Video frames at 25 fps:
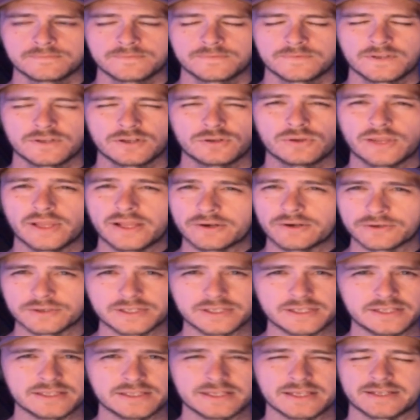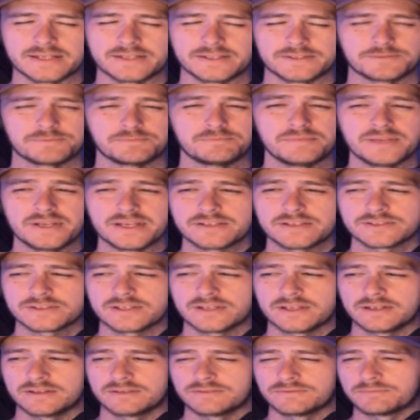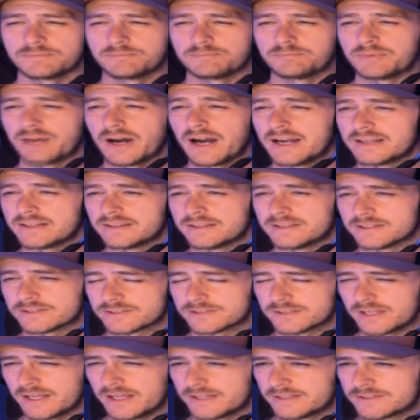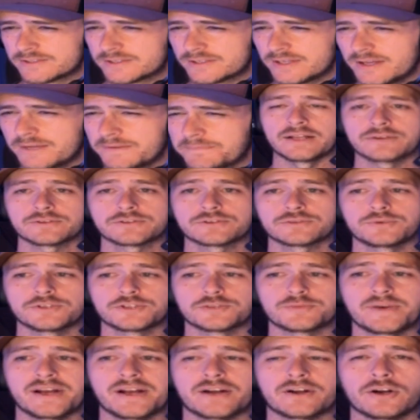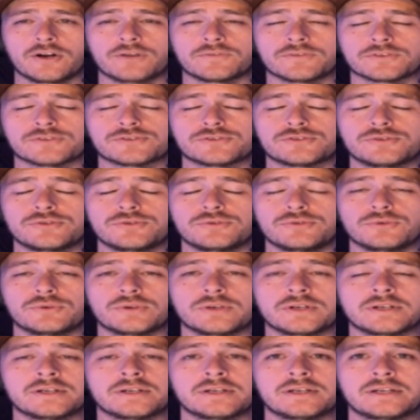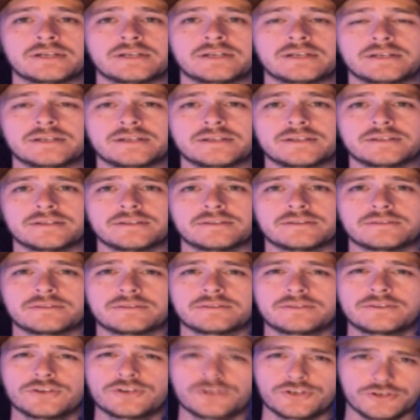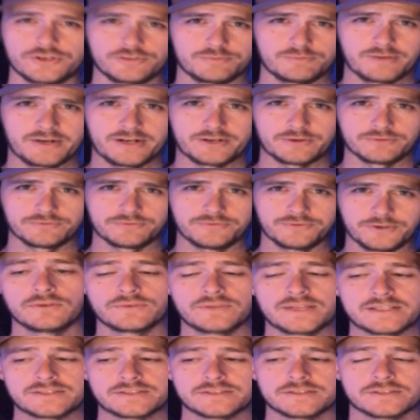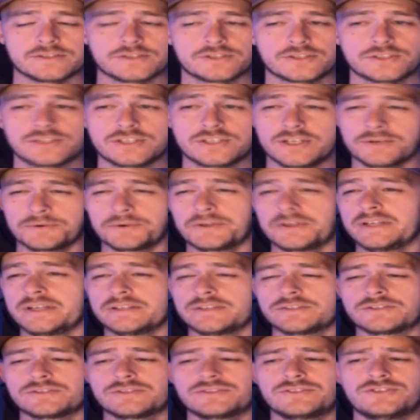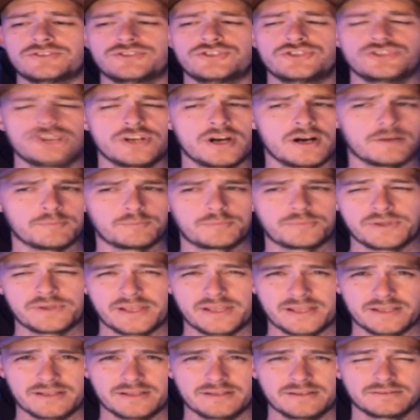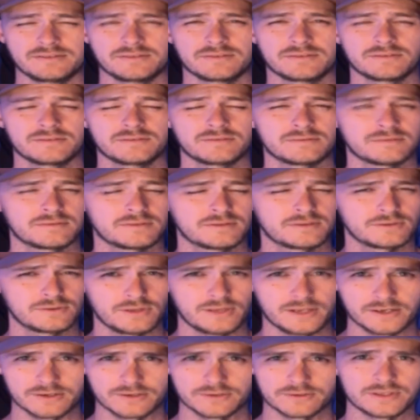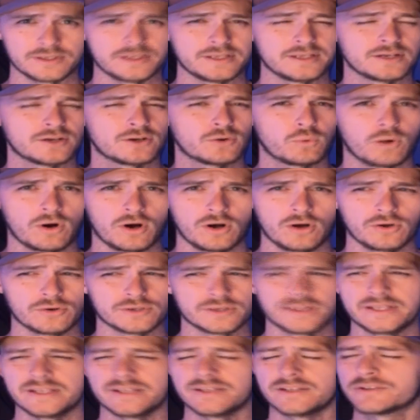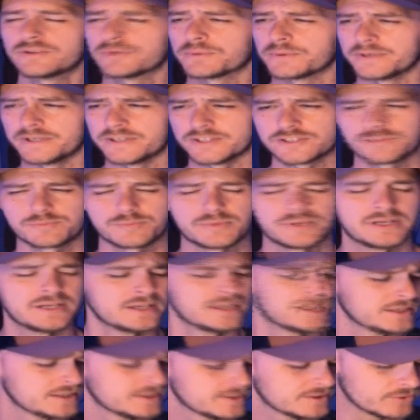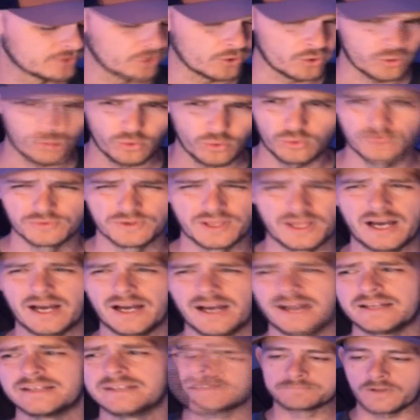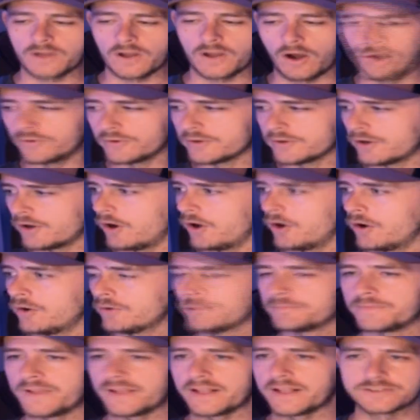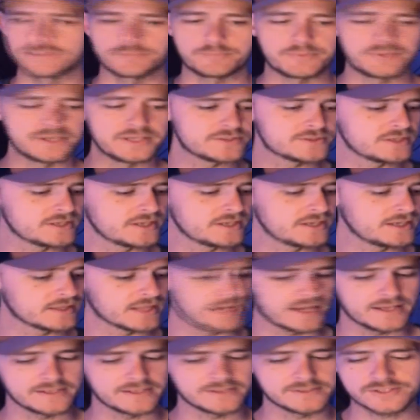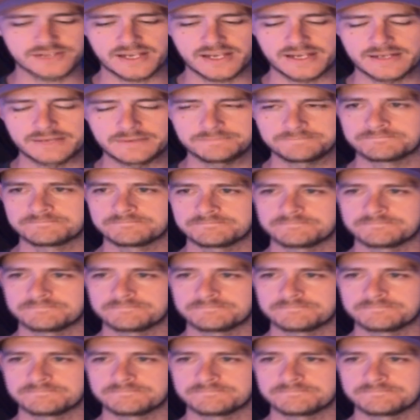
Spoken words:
clarity that gets missed by this headset. I'll switch back over to the good microphone. That's a serious jump in clarity, quality, crisp, the whole nine. All in all, that's the PC, the headset,